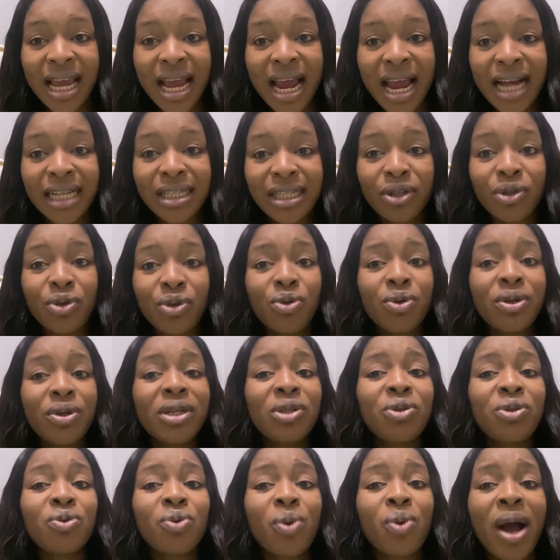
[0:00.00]
As in, you
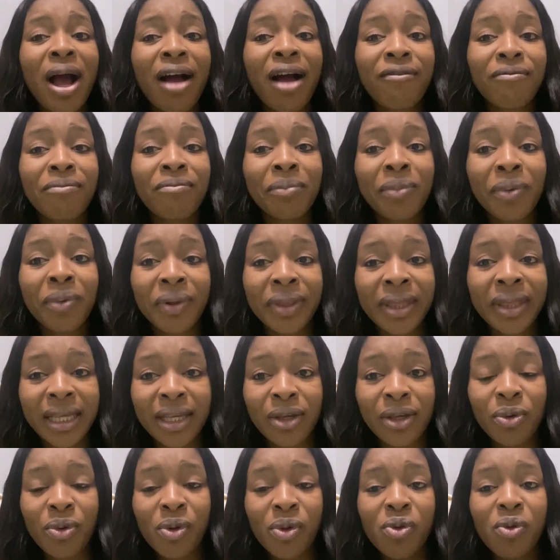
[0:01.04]
need to have money.
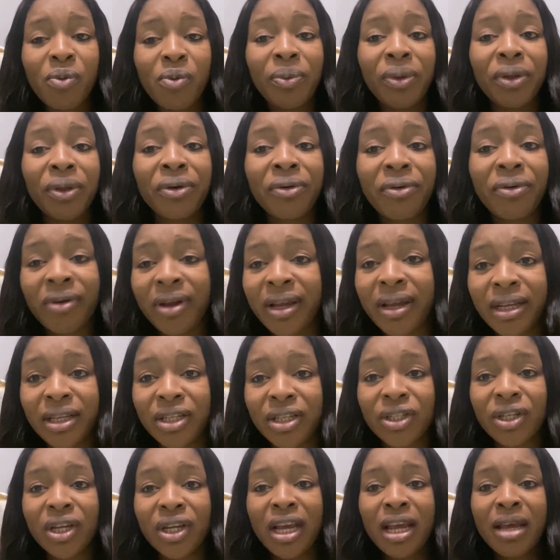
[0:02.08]
You need to be
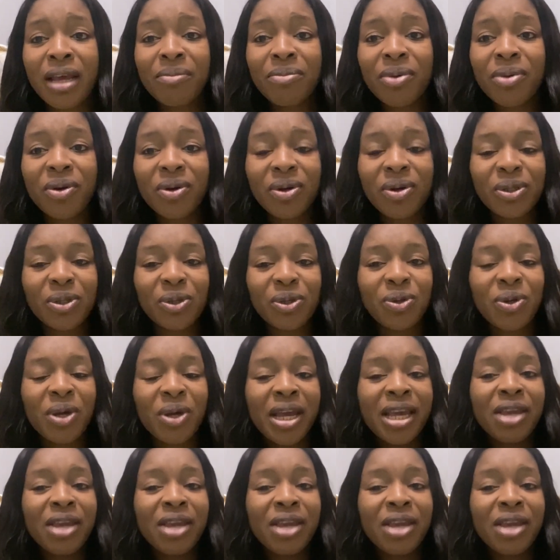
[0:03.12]
rich. Because a